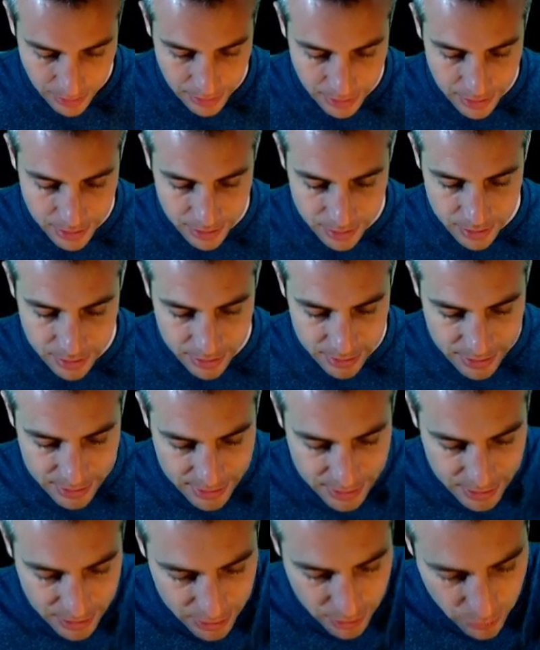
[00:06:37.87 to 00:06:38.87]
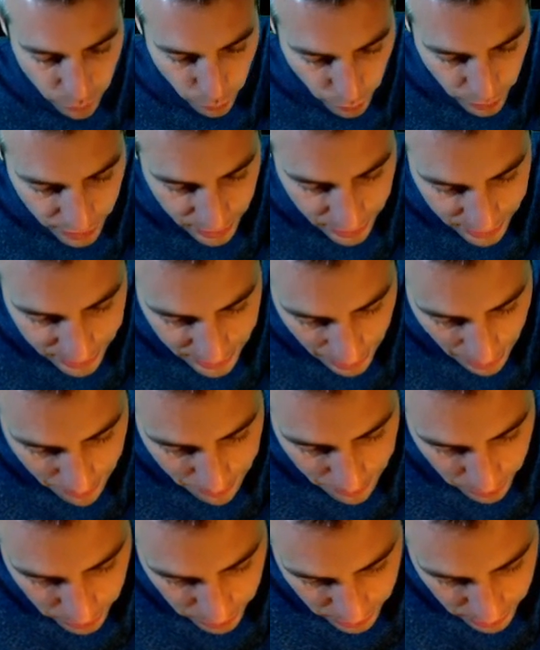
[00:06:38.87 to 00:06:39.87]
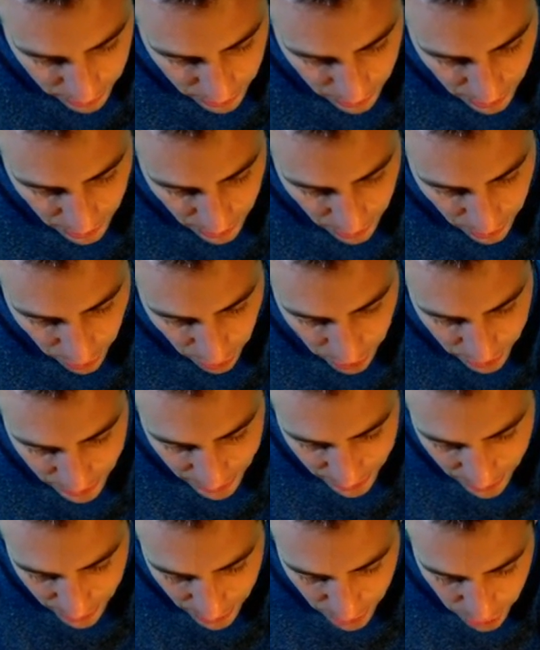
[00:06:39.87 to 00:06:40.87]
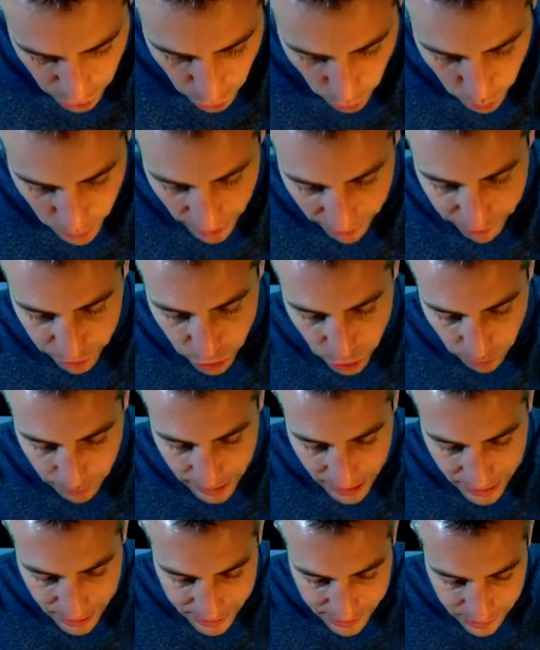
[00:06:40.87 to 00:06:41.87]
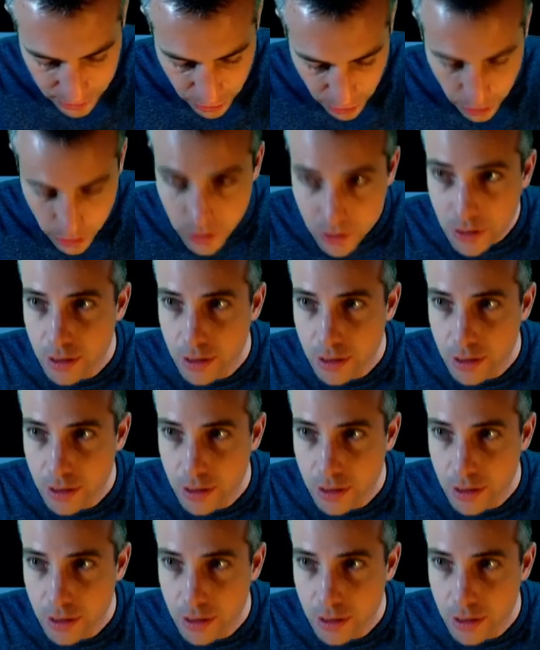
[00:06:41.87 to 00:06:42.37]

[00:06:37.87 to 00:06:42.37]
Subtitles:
And this is where it happens. Okay, so we have a domain listener